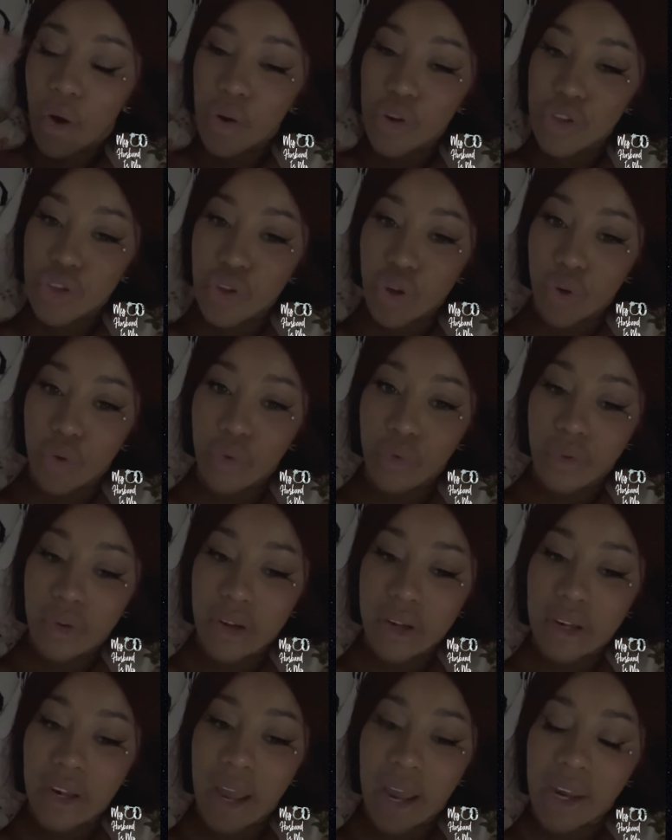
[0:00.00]
Also,
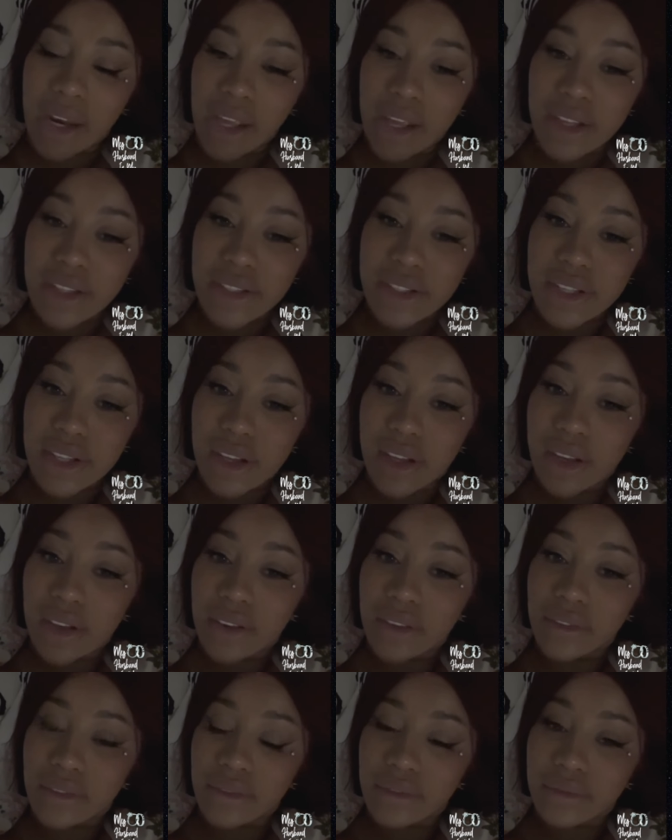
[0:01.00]
ladies,
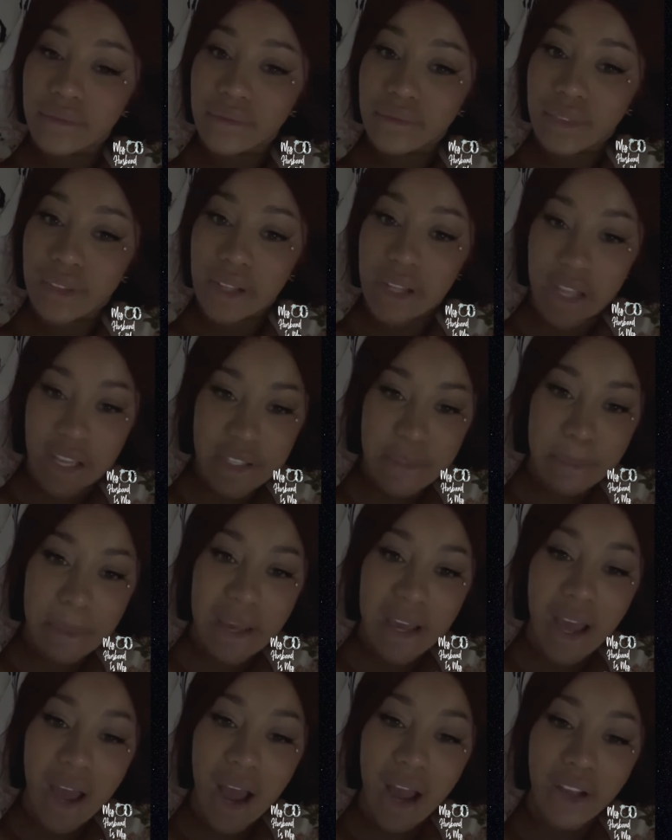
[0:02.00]
let's
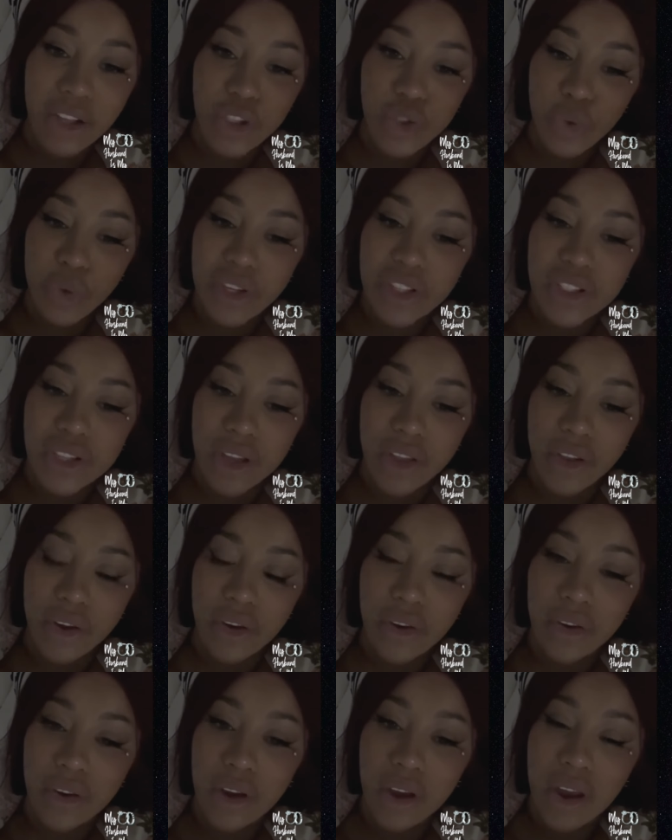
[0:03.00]
be kind to each
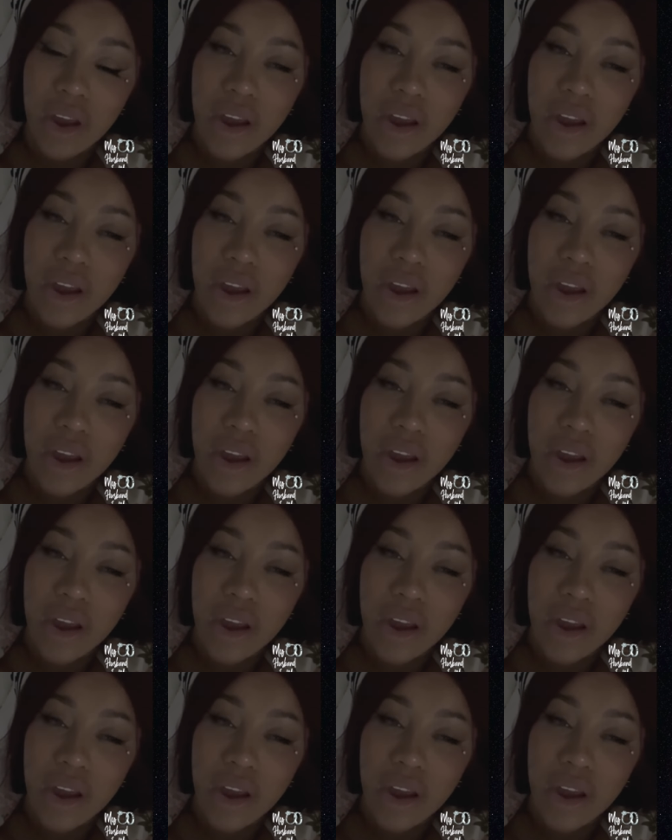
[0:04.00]
other,